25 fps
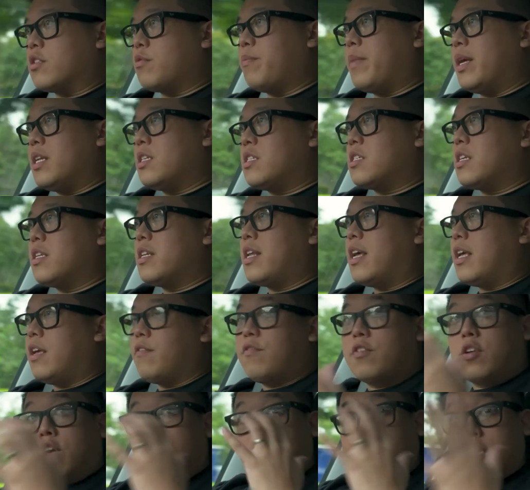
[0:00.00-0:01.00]
to mention that if
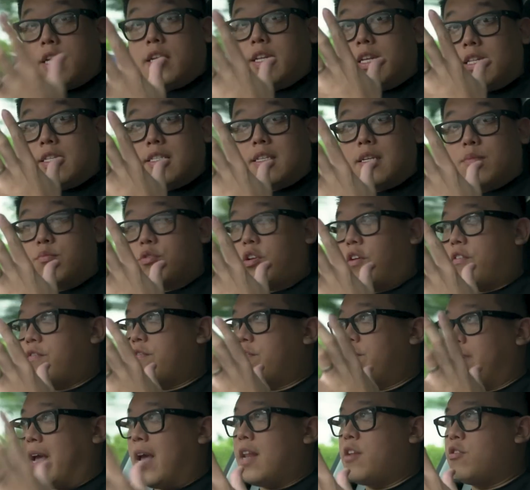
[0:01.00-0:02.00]
you're looking in terms of
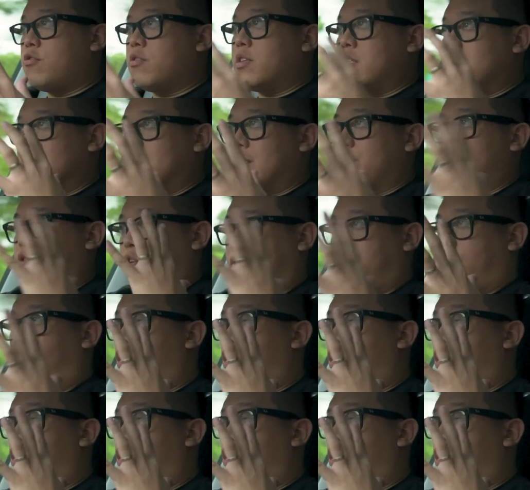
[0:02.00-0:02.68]
value, in terms of